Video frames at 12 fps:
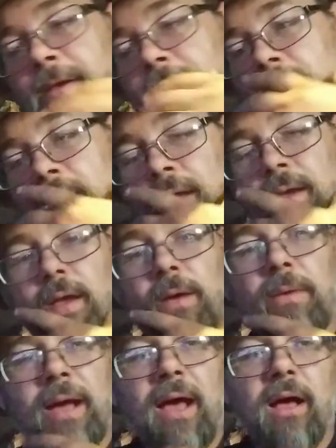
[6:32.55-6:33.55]
Well,
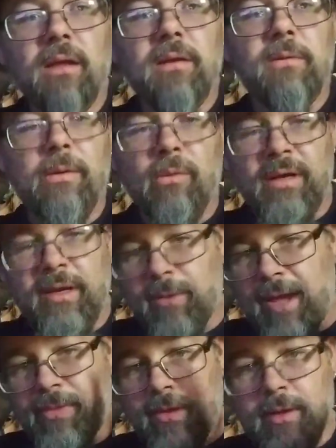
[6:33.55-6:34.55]
we went in. We had the
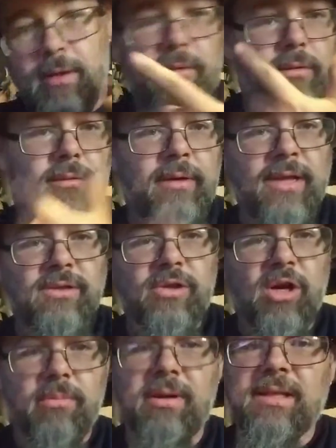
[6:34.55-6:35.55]
nasal turbinates done,